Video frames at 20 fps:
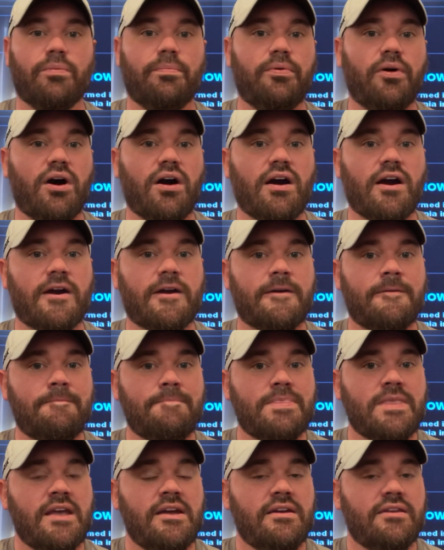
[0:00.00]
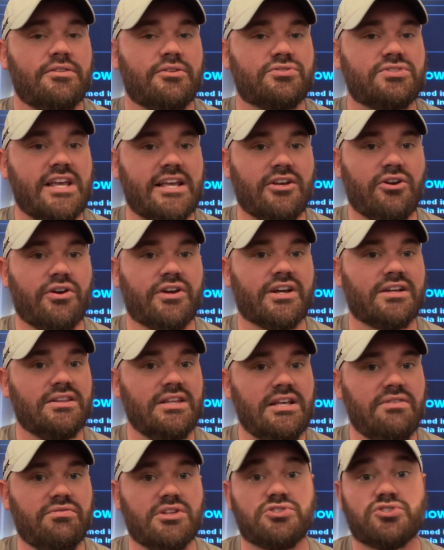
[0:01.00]
Park. They're taking on a
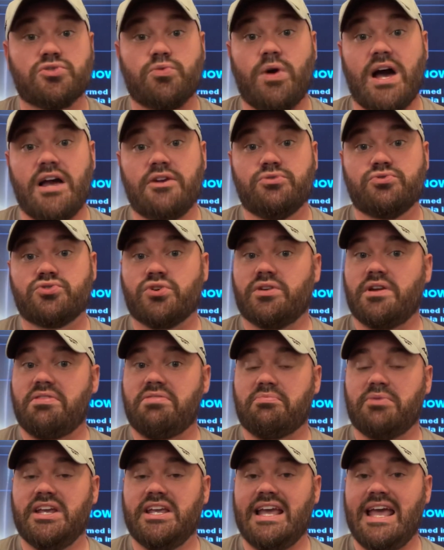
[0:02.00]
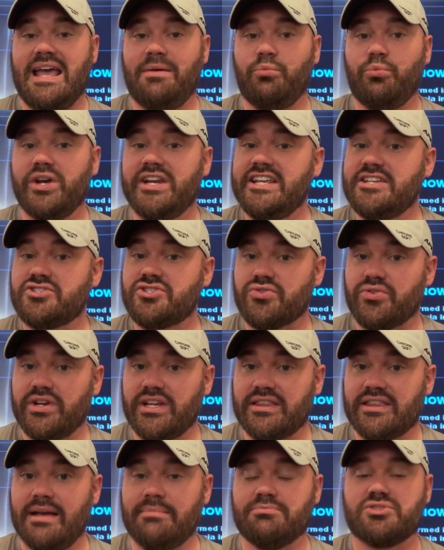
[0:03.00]
Cleveland squad who's on a three game winning
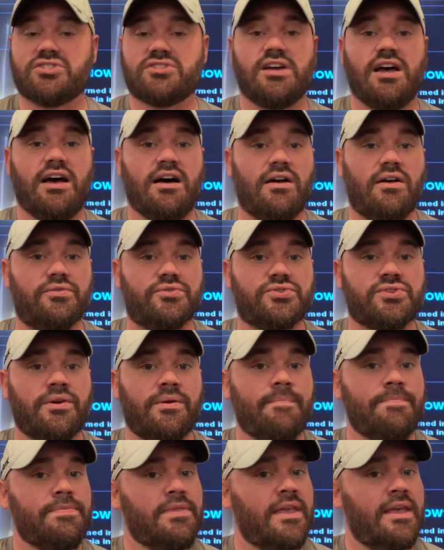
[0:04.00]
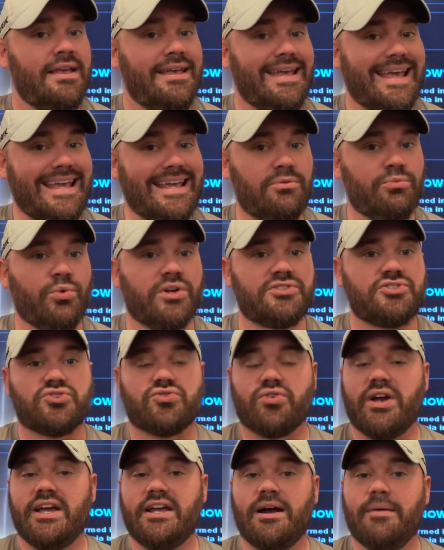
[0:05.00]
streak themselves, 8 1
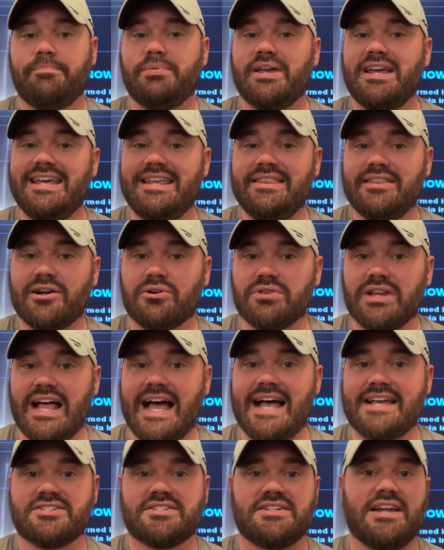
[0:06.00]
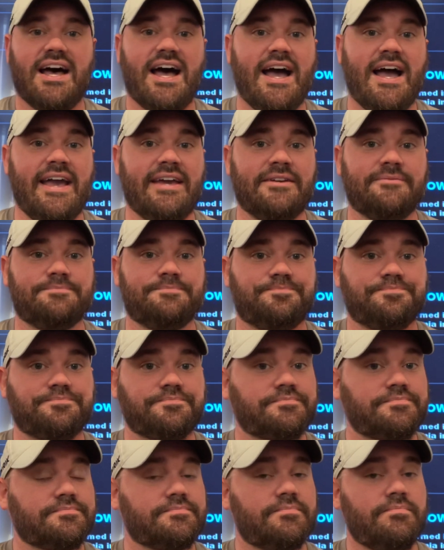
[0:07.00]
straight up in their last nine.
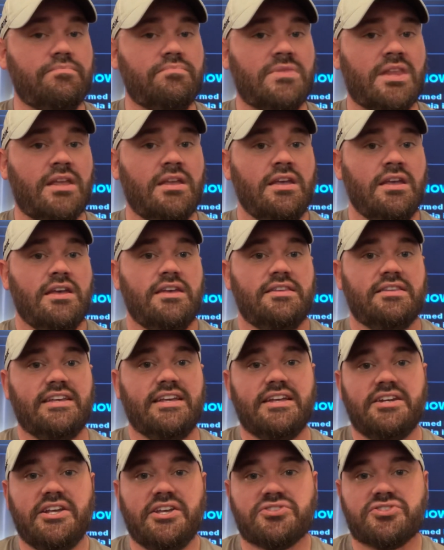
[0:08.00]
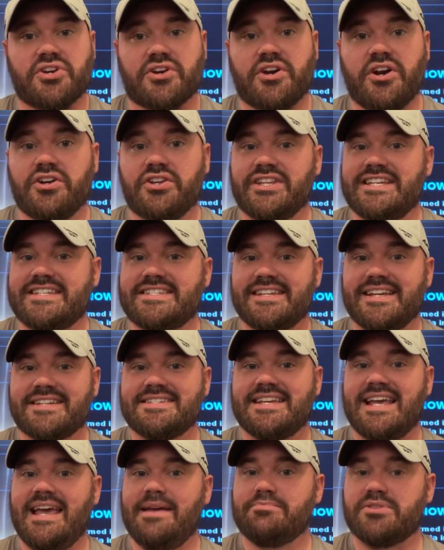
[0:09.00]
The Indians are currently six
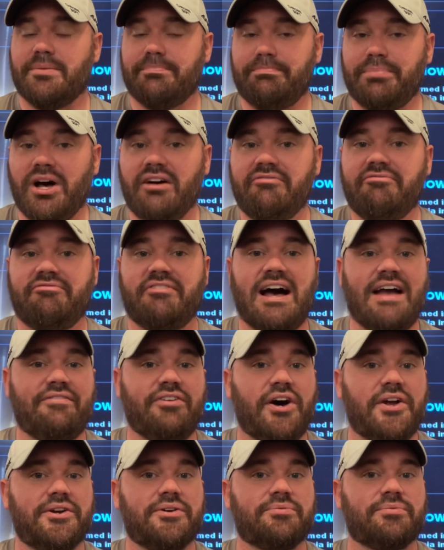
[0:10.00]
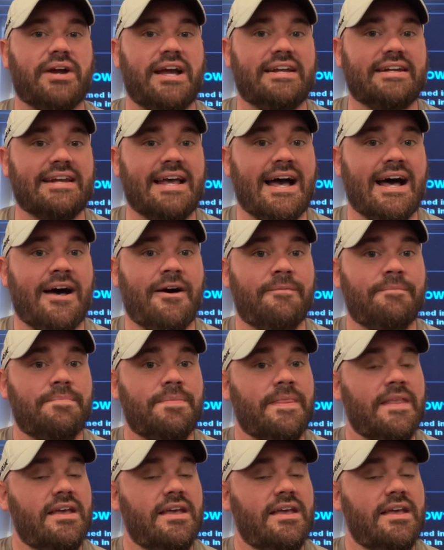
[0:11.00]
games above 500 right now,